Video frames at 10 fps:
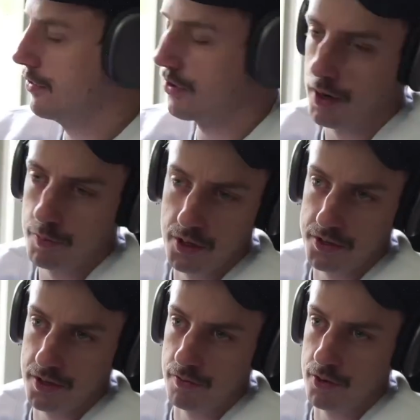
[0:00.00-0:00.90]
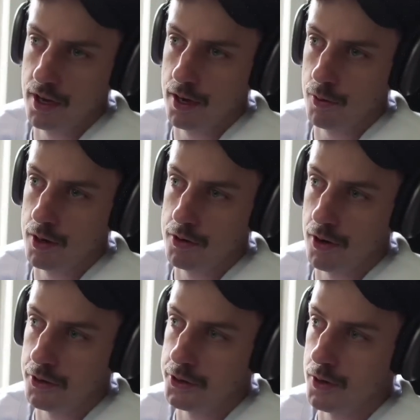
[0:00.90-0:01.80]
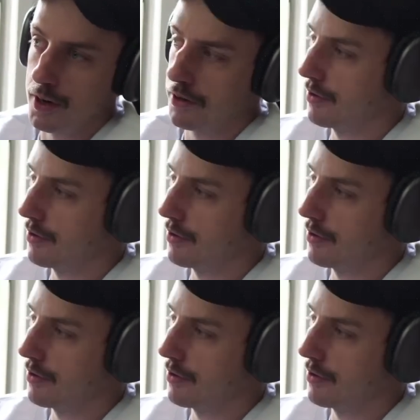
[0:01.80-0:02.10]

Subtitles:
does have gay retard strength.